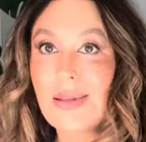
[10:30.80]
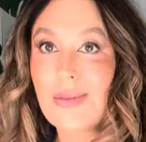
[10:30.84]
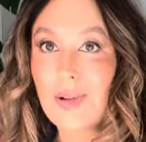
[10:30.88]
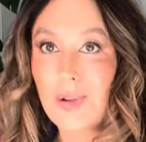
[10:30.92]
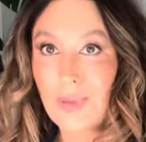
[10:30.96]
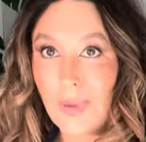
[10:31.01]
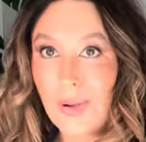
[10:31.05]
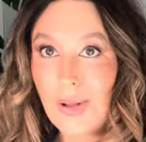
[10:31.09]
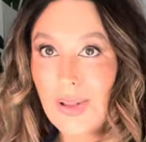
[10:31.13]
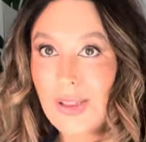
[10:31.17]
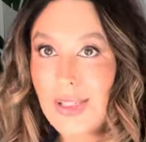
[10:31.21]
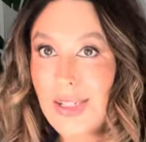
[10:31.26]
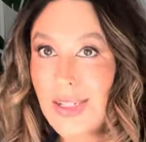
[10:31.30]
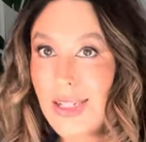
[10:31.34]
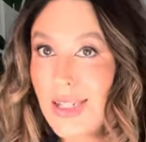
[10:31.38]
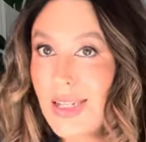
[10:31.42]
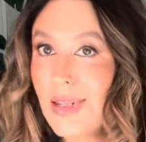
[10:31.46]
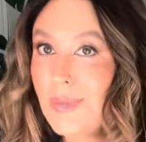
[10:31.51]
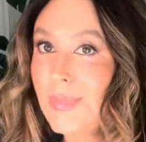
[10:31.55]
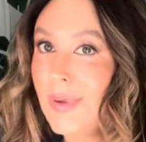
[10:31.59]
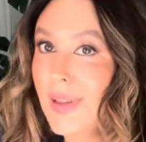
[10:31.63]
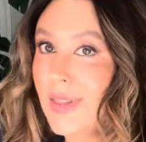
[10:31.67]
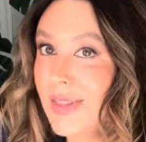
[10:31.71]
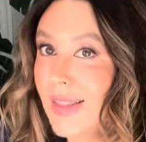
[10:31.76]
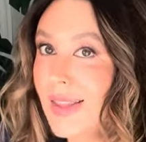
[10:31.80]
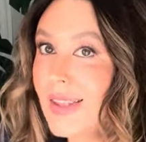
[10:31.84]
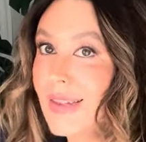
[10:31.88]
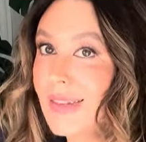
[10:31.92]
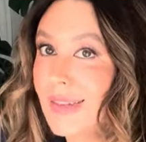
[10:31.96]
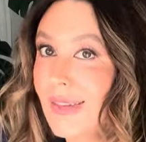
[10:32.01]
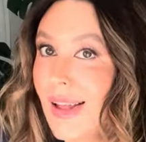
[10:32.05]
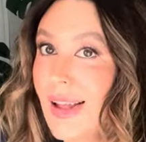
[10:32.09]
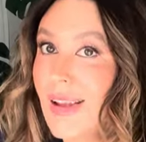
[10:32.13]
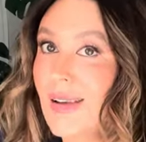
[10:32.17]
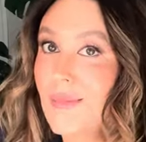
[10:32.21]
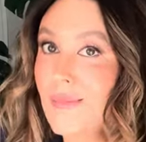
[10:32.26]
quality, but these
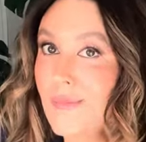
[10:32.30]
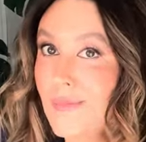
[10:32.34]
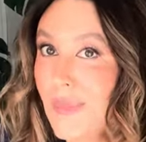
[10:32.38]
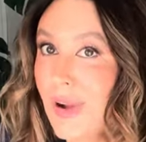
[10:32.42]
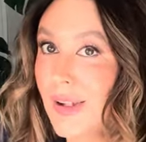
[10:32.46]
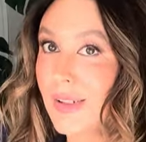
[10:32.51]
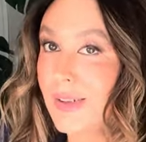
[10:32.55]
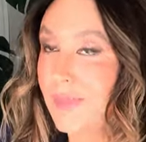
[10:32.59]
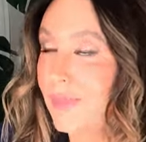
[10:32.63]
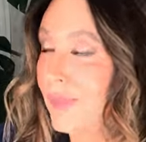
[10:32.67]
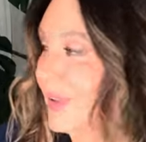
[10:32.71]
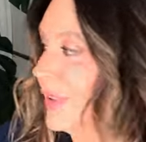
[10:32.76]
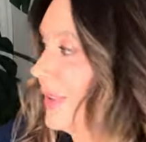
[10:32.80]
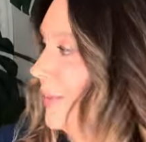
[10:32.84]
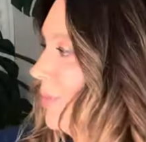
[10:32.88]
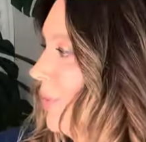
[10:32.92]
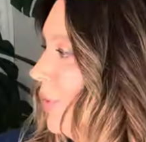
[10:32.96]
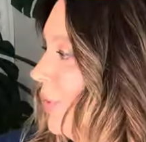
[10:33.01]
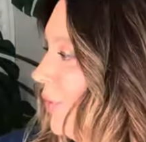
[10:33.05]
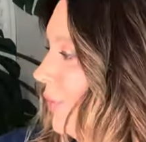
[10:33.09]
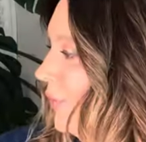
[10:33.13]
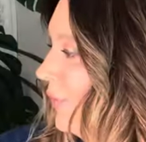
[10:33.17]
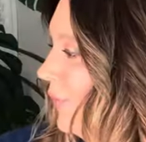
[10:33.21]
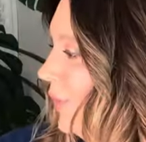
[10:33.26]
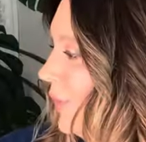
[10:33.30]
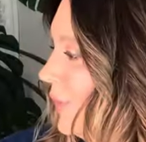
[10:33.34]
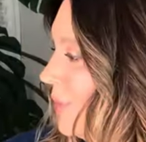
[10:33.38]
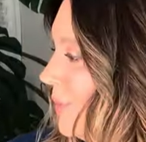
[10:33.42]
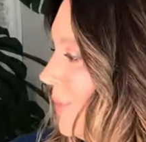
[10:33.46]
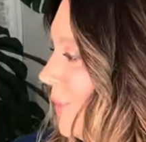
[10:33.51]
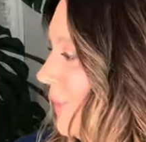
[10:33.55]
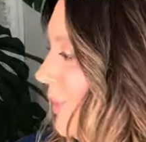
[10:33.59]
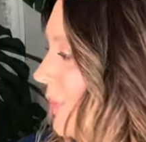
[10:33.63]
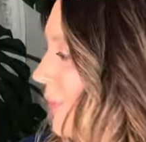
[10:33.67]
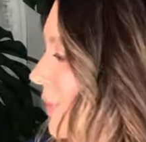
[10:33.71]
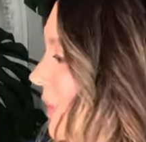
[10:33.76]
are much, much more
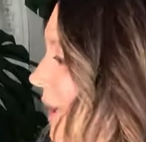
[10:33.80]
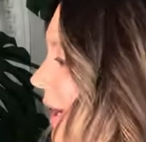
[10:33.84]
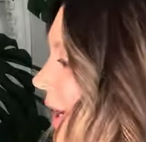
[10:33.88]
affordable.